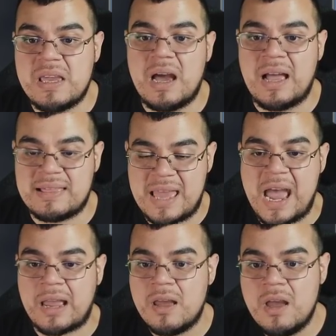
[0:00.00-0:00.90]

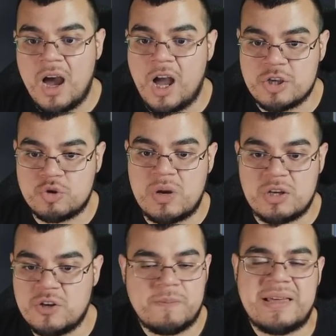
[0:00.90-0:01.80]
attack tree,
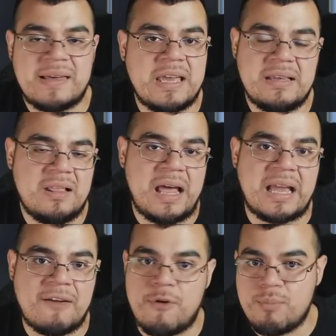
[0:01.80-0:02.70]
just basically
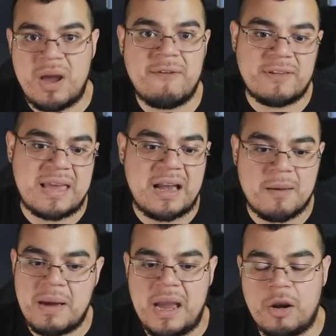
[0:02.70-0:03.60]
like if your brave attack
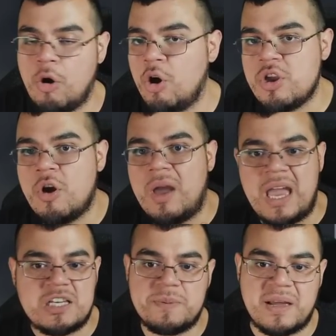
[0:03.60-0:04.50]
command or your
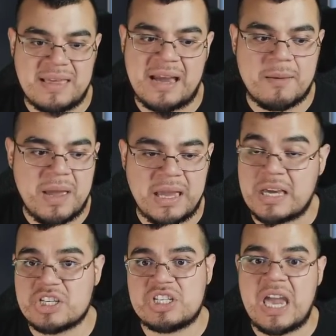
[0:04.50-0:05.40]
HP attack command
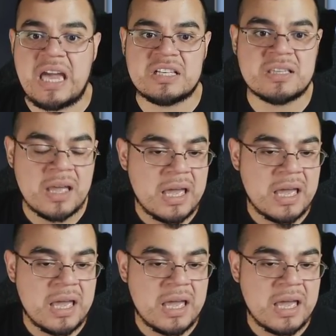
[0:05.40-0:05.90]
gets changed,